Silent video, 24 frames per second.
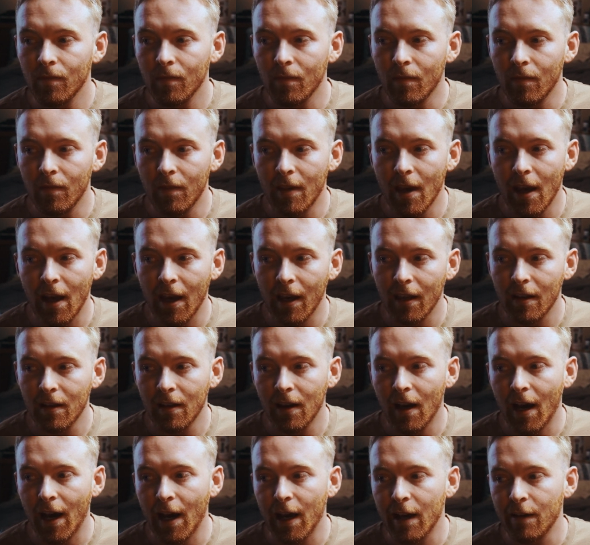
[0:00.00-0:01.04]
that
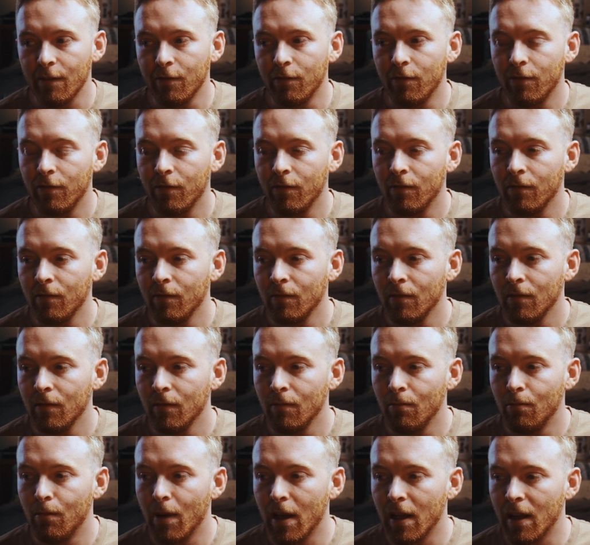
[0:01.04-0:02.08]
I've
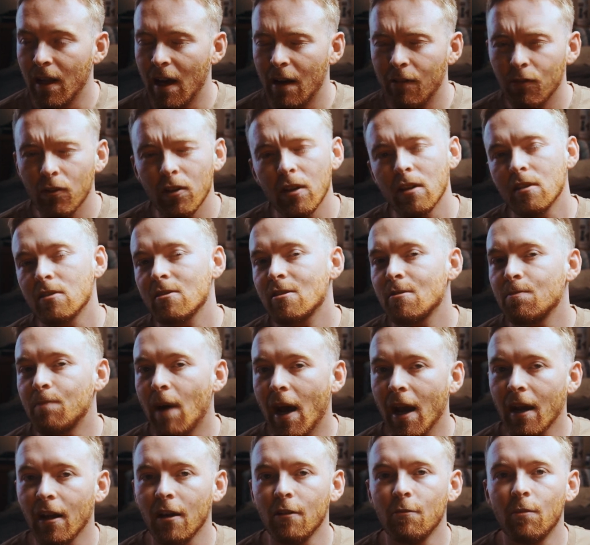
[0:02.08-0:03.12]
been heavily
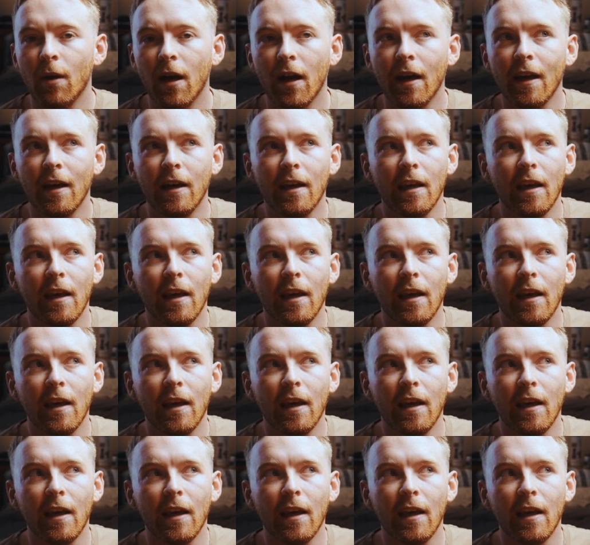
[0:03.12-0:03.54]
inspired by